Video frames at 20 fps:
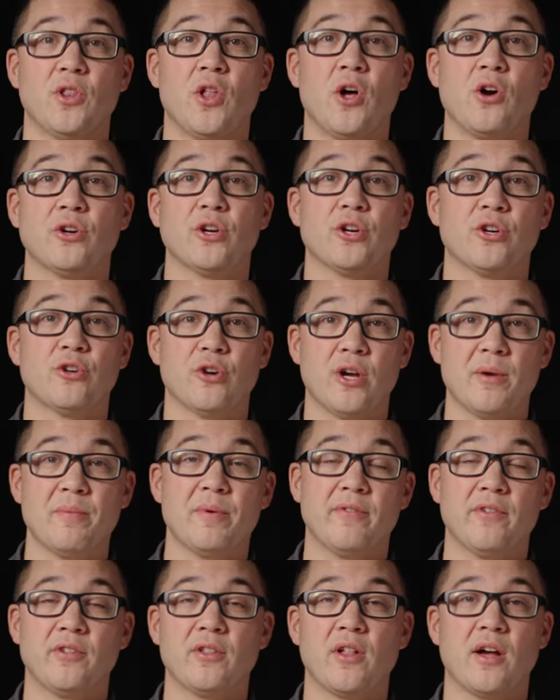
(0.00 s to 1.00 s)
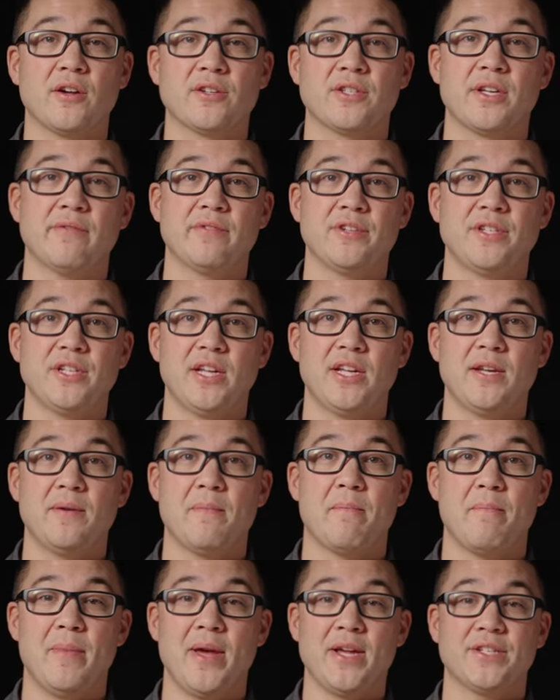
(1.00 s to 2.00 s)
longer grip of the Glock
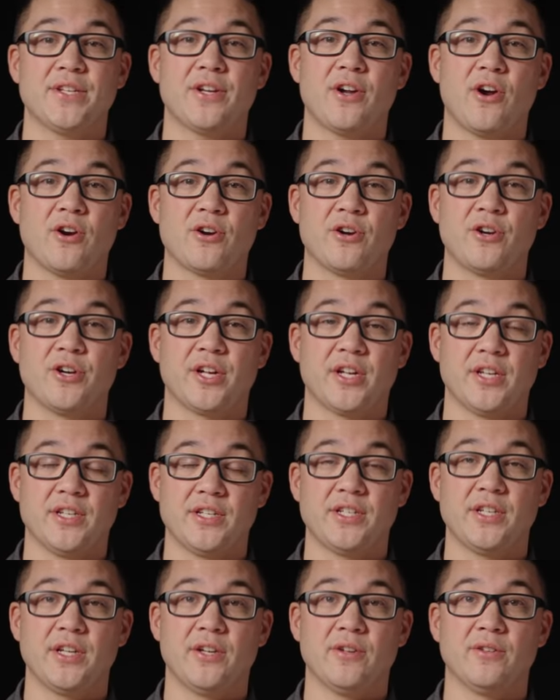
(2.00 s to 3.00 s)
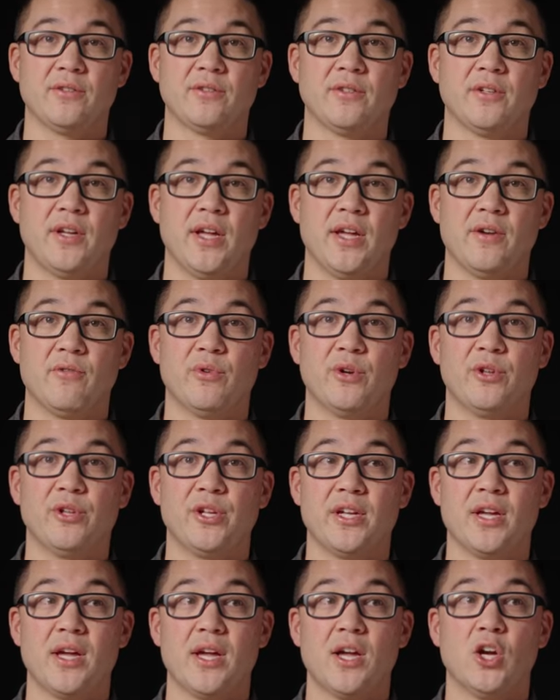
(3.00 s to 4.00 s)
17 makes it harder to conceal and
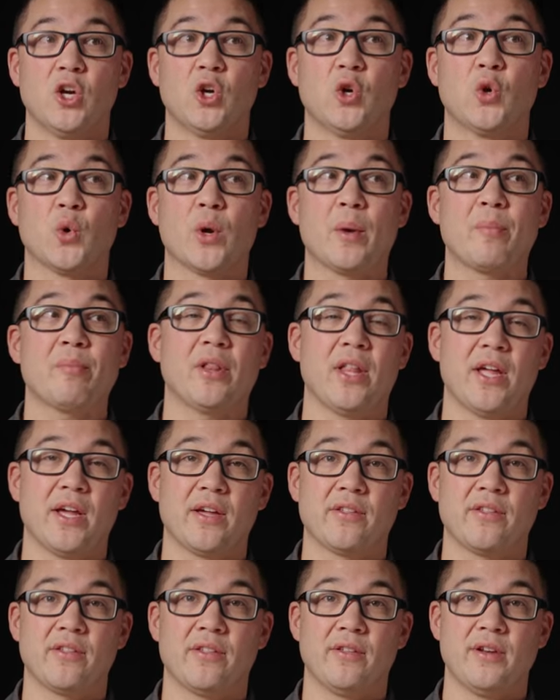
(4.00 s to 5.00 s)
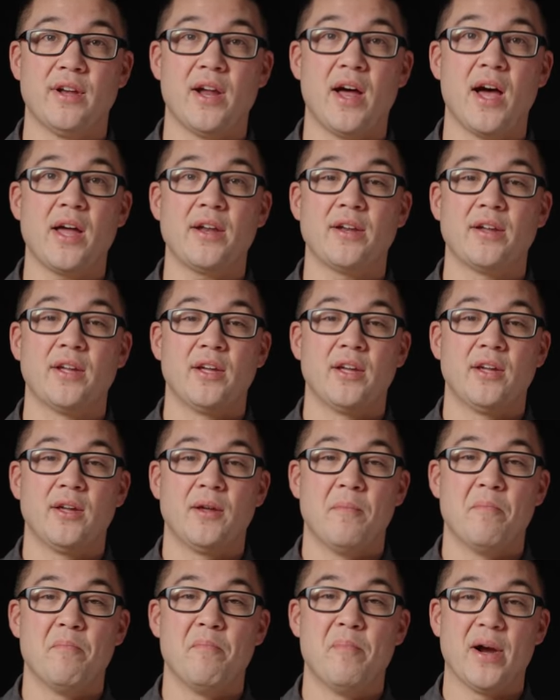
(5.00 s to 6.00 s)
really grip length, not
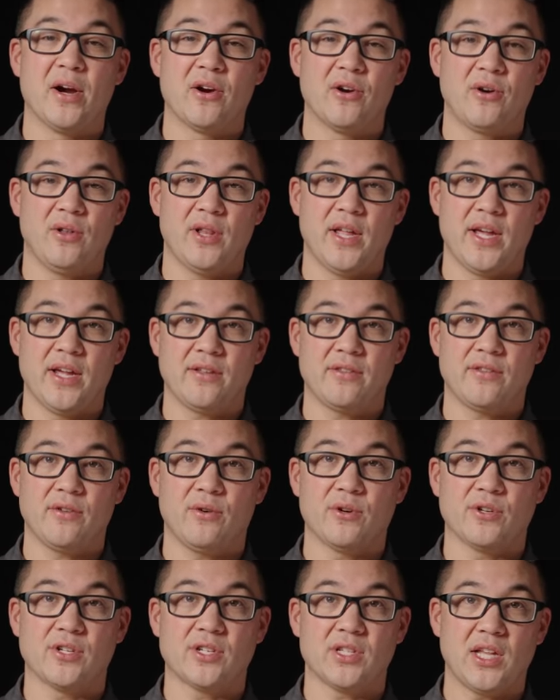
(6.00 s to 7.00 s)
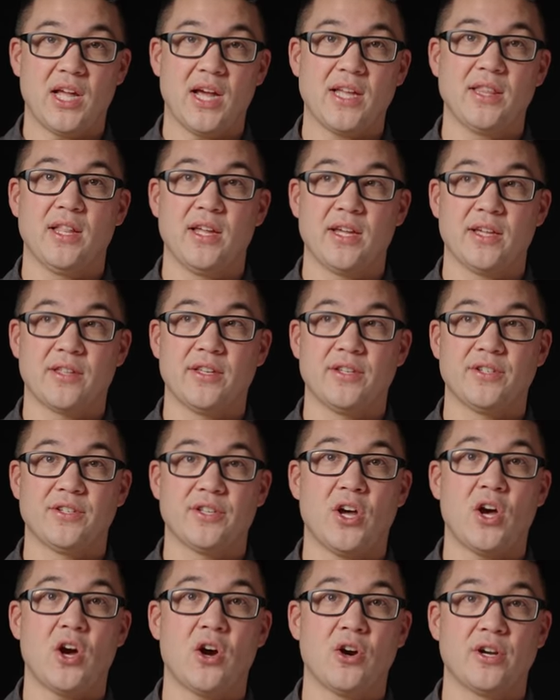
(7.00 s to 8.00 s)
barrel length or slide length is
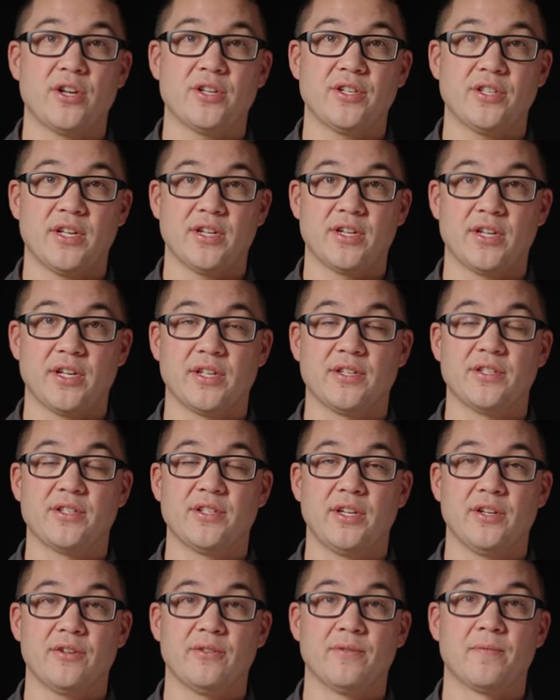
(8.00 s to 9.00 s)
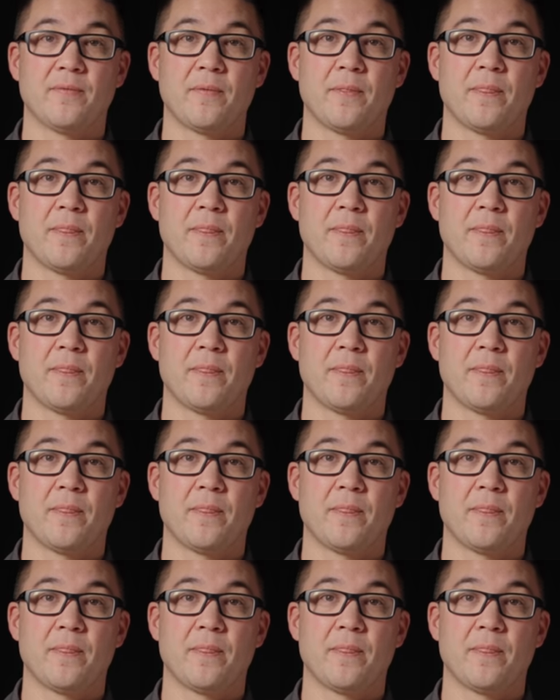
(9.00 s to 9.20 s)
the hardest thing to conceal.